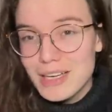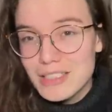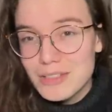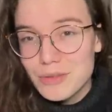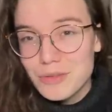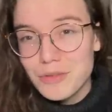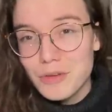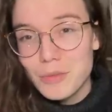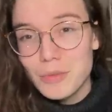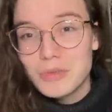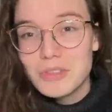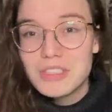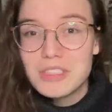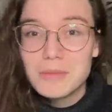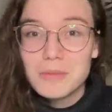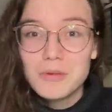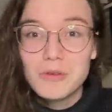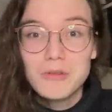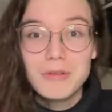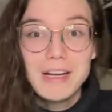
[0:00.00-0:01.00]
So if you wanted to
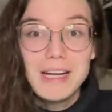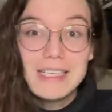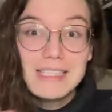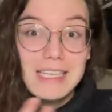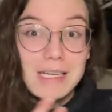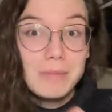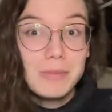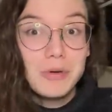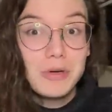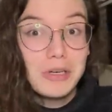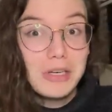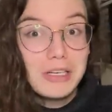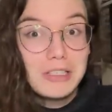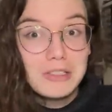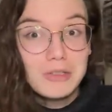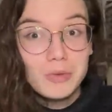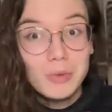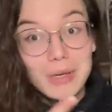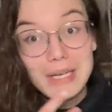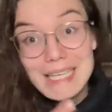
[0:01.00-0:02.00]
create a
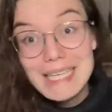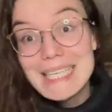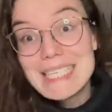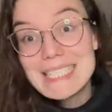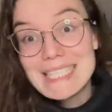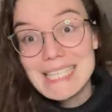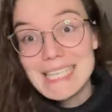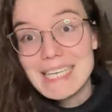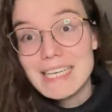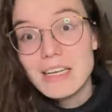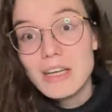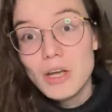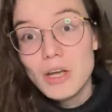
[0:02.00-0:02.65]
product quite easily